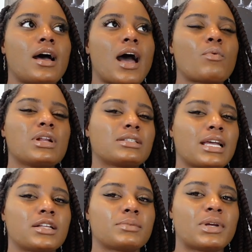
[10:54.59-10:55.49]
I wouldn't
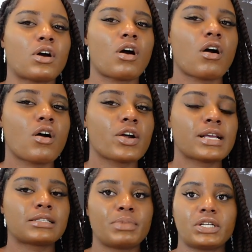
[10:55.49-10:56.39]
say it's been
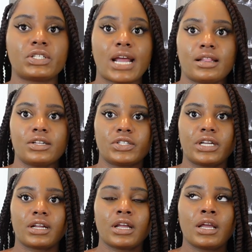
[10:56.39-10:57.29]
hard, it's been
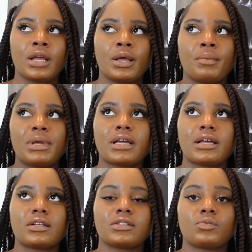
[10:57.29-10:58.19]
challenging.
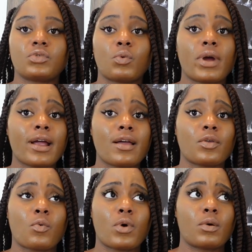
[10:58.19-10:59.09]
Because
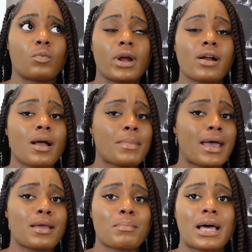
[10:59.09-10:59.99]
where I'm
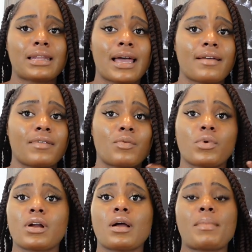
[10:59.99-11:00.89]
at in my life and
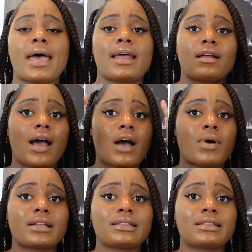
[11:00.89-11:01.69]
where I'm at and how I